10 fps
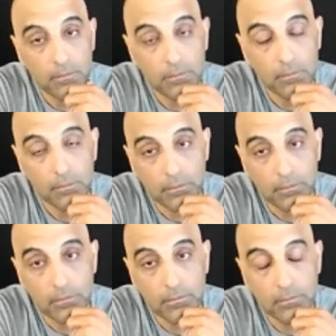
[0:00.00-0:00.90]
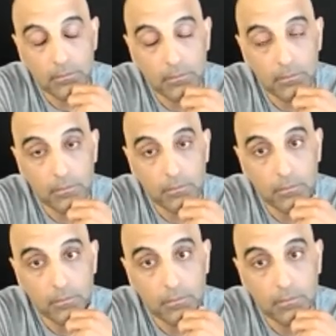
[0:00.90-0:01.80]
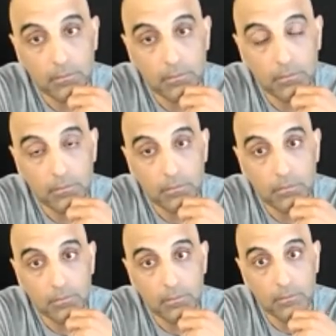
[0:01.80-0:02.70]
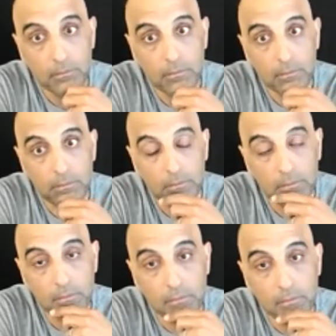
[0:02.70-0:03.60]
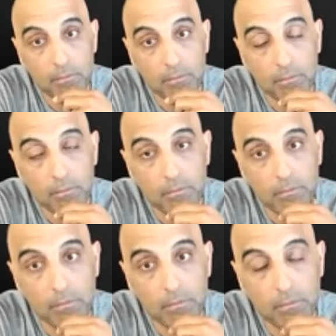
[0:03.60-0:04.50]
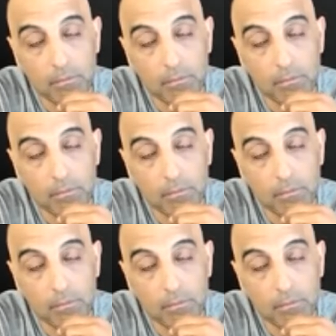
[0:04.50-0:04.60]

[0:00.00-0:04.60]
(silent)